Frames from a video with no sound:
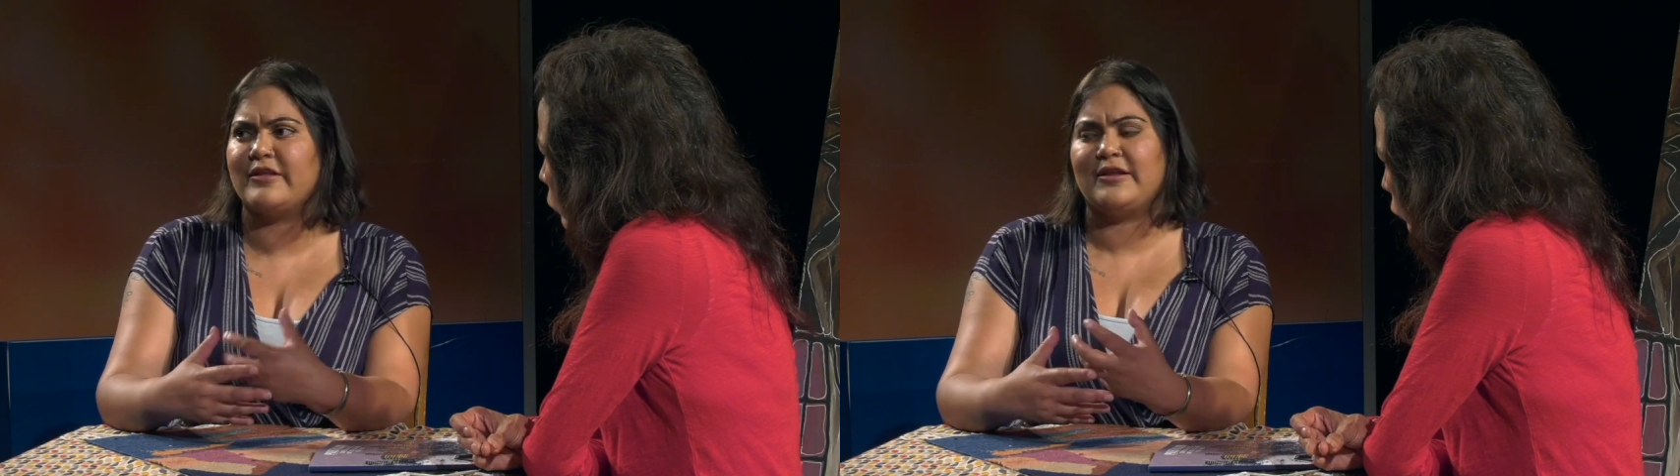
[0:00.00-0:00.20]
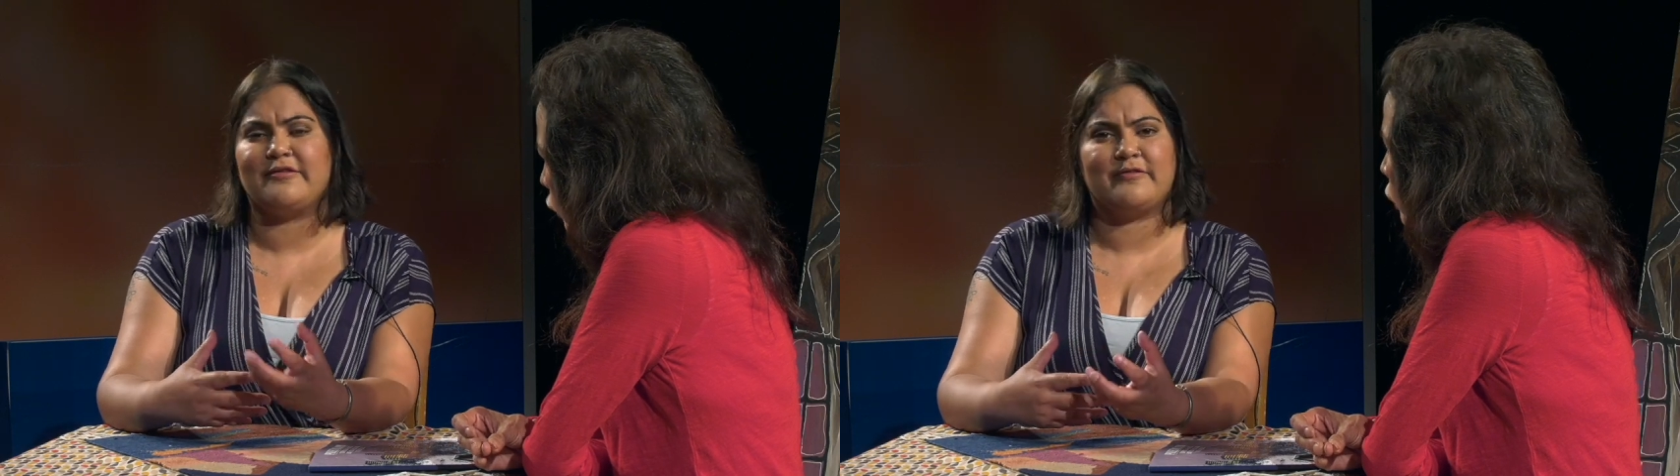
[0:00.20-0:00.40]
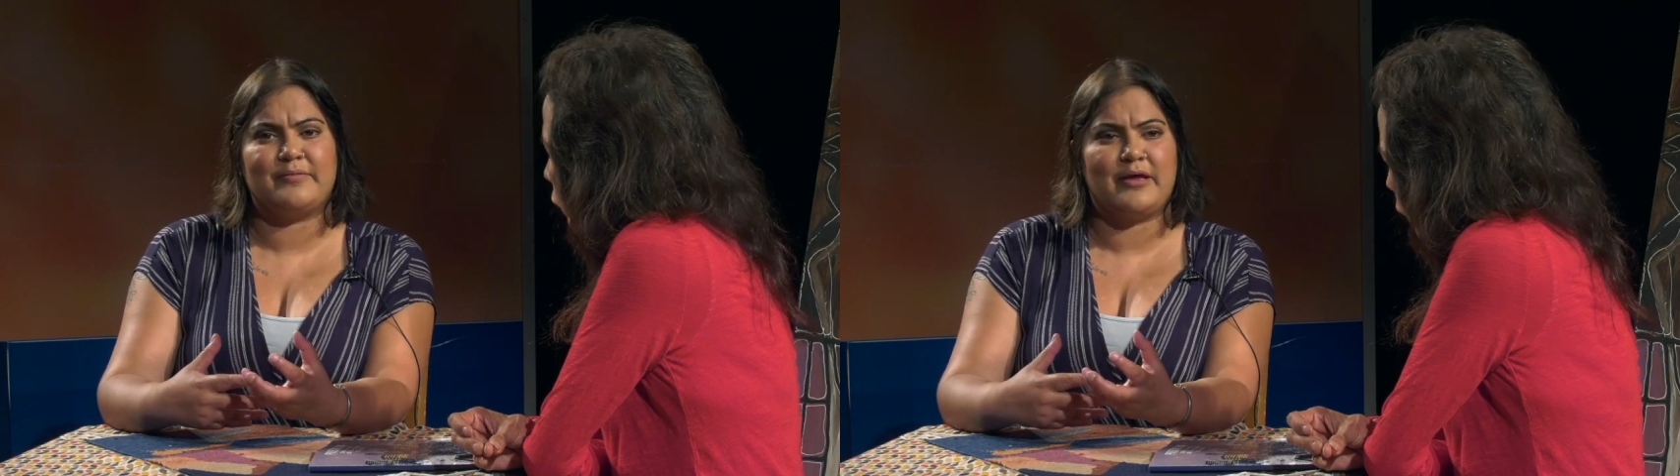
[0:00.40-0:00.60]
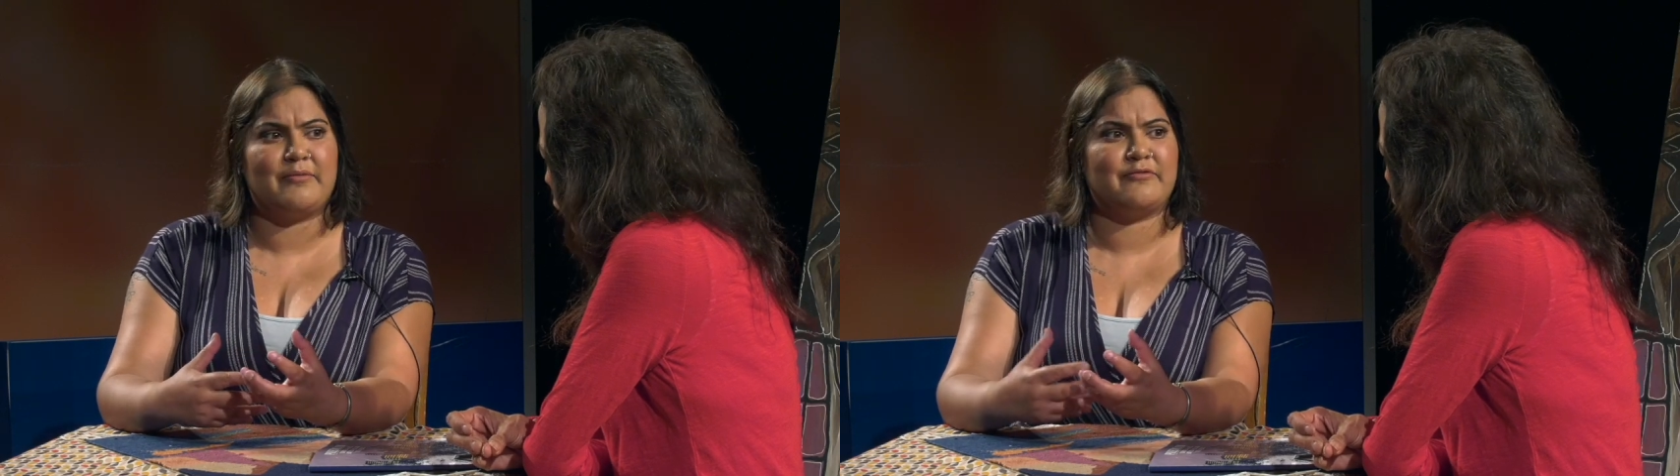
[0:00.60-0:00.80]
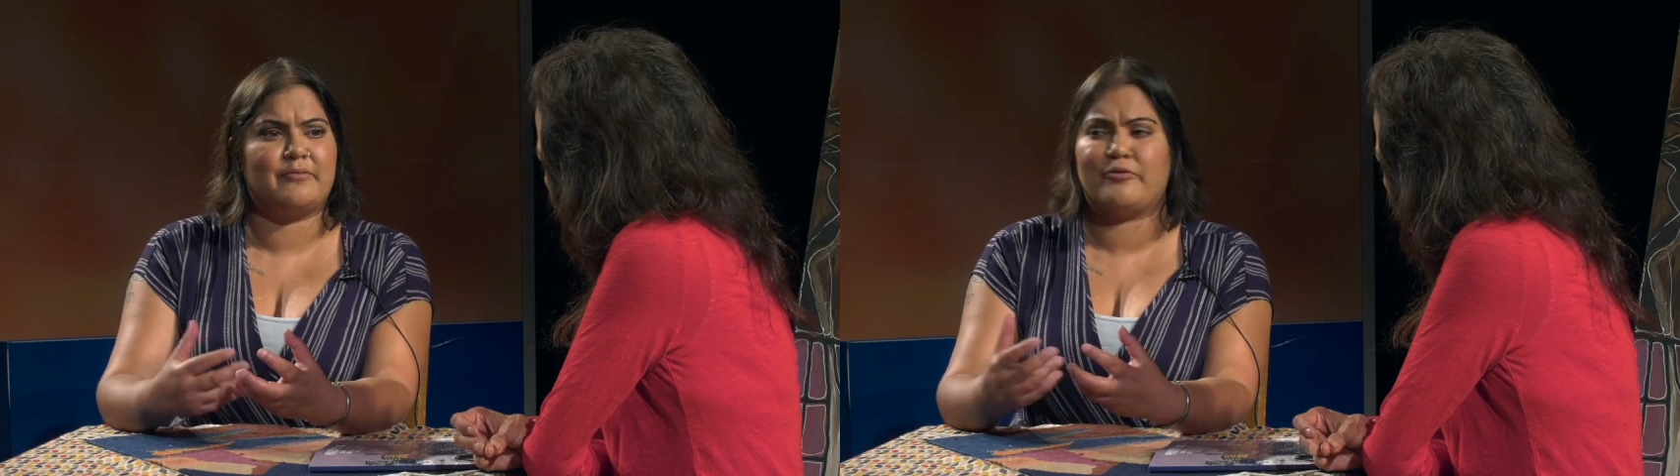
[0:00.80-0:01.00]
they need to be
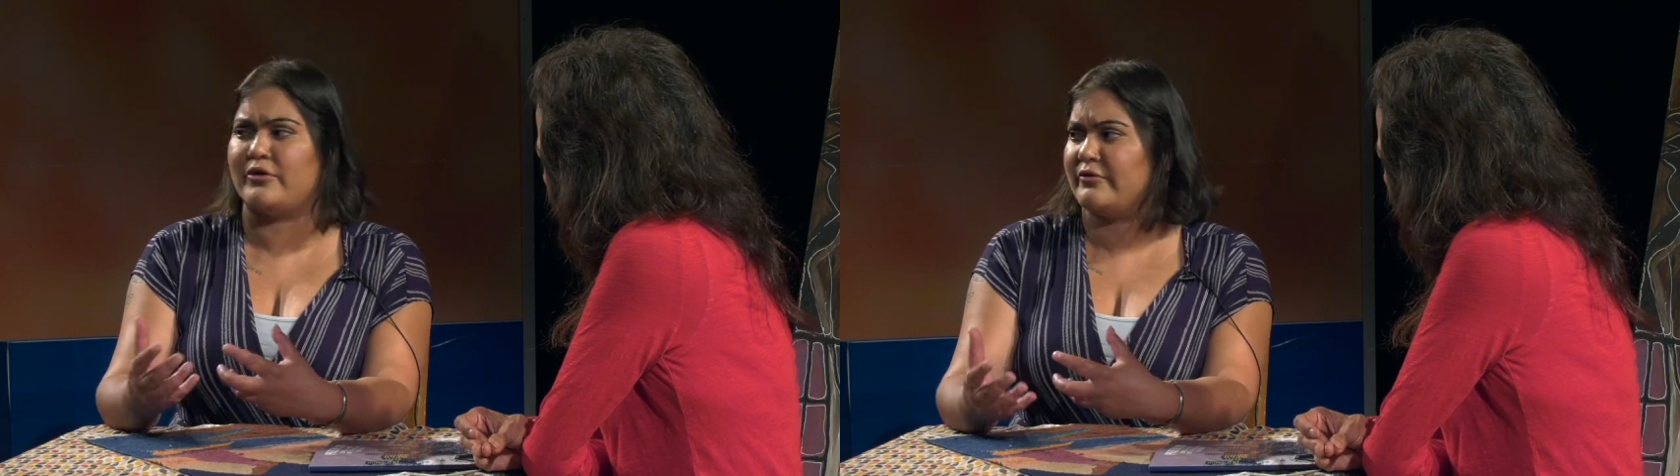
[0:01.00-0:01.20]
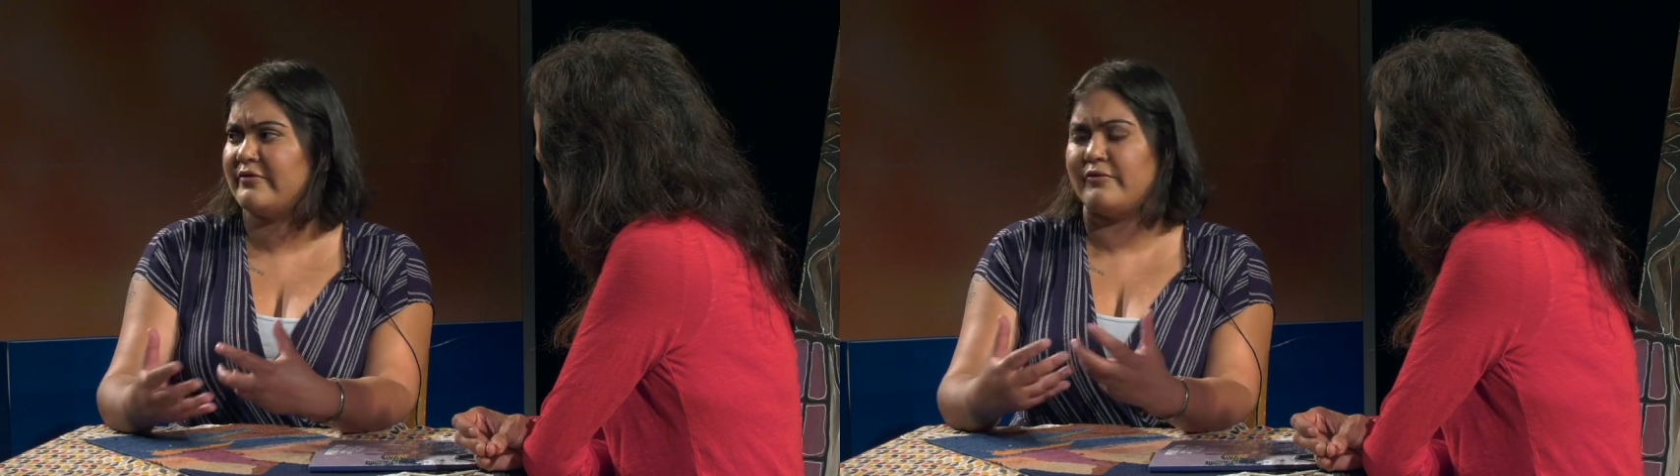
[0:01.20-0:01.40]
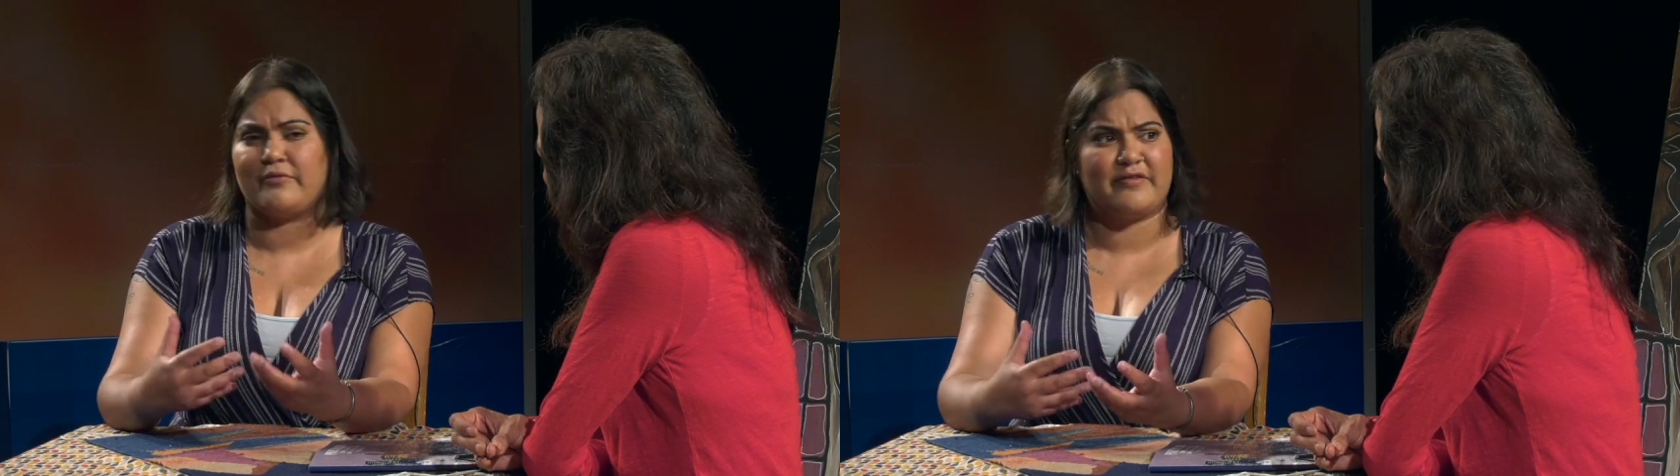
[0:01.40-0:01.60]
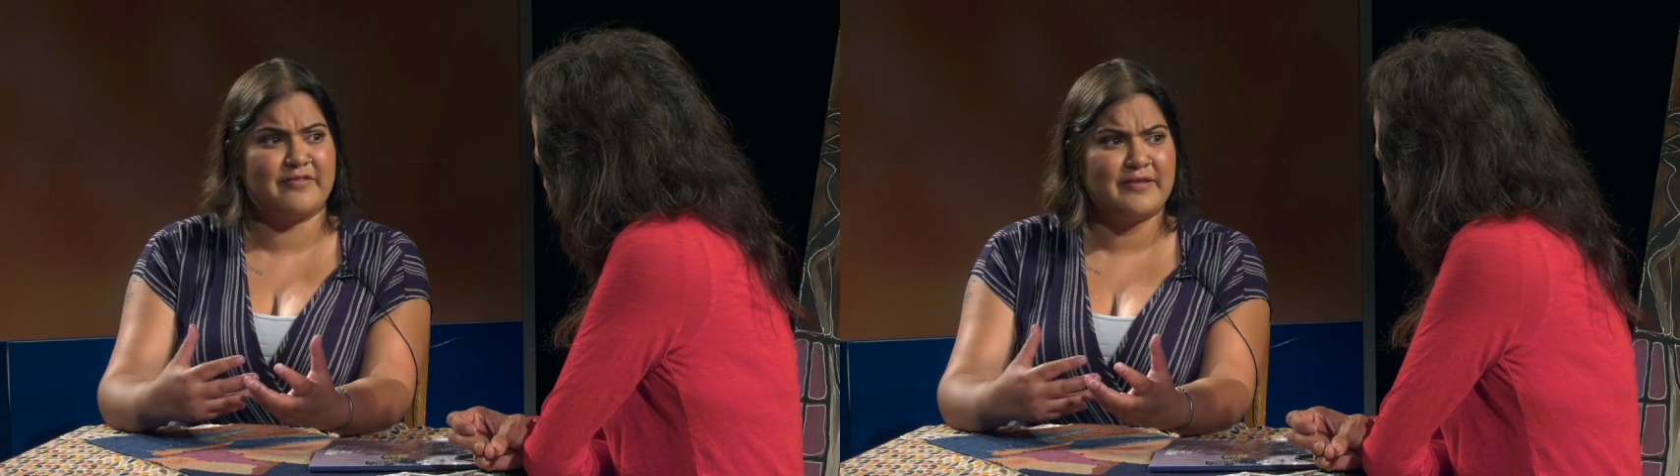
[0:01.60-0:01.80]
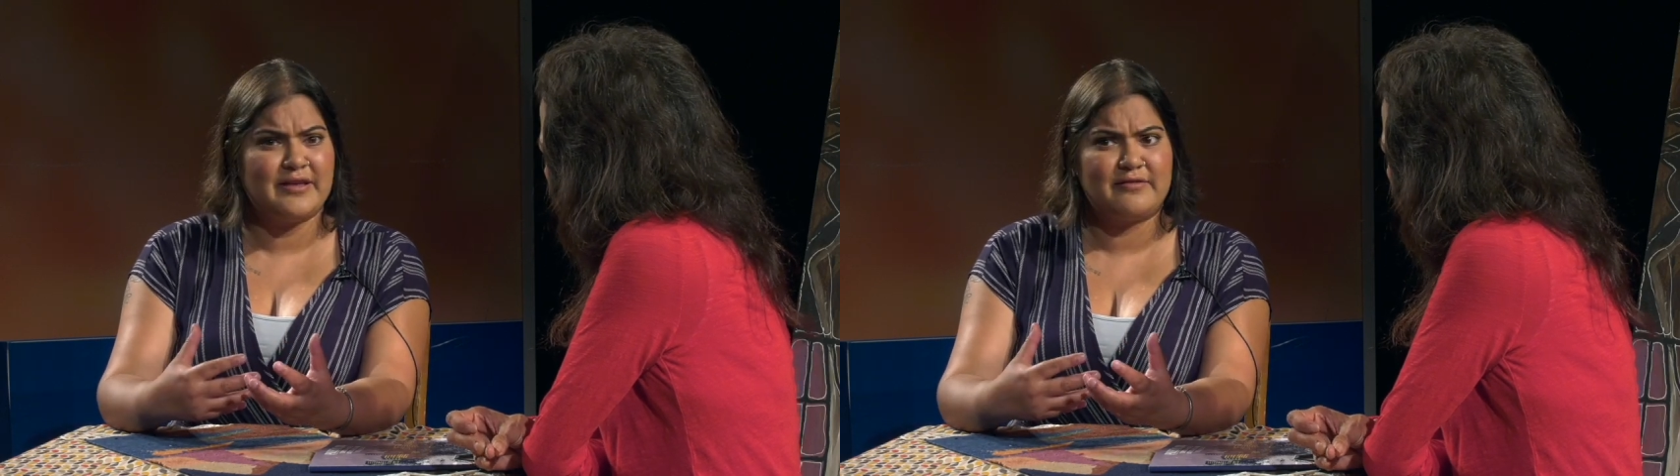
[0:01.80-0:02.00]
able to produce a
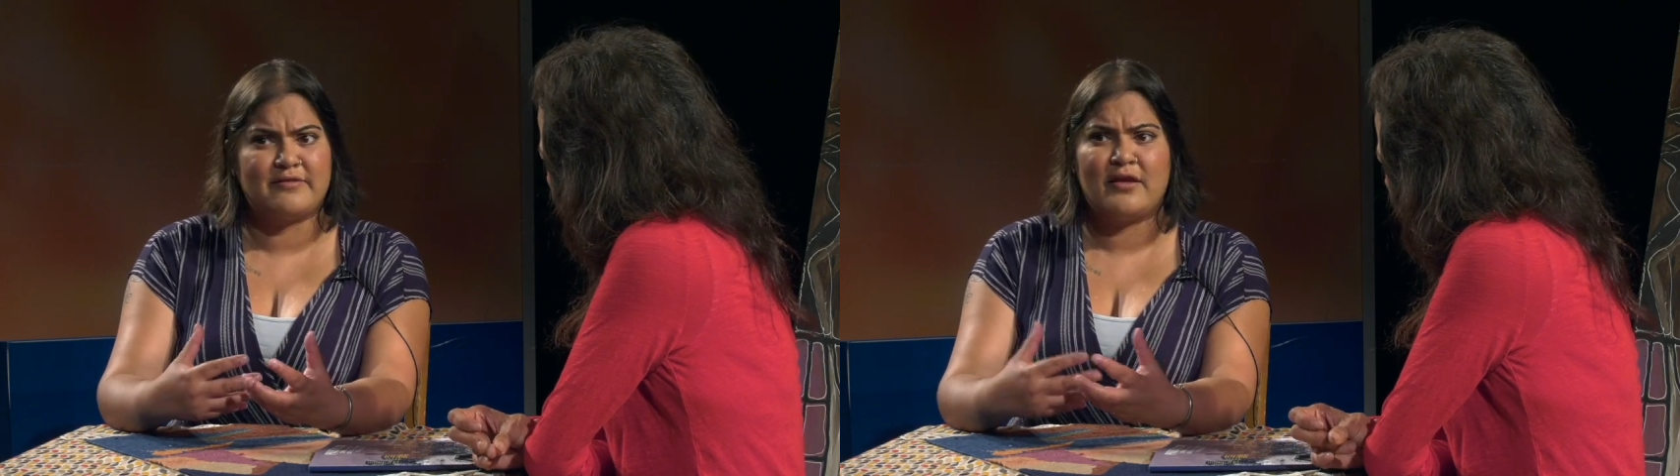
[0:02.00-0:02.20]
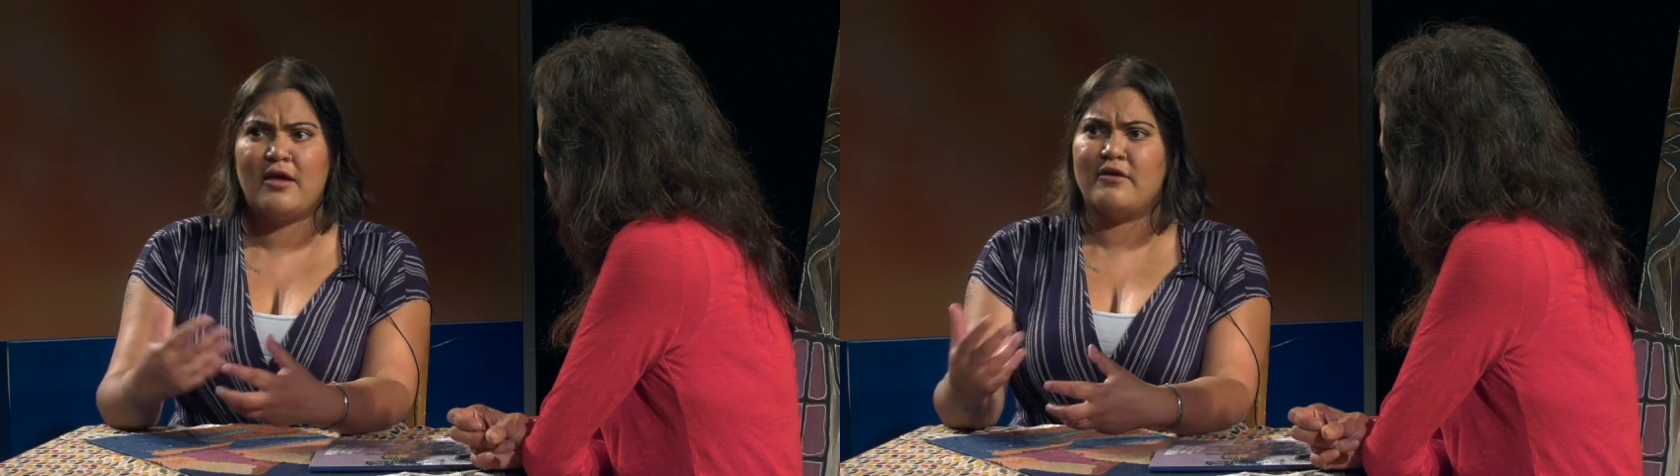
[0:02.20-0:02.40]
receipt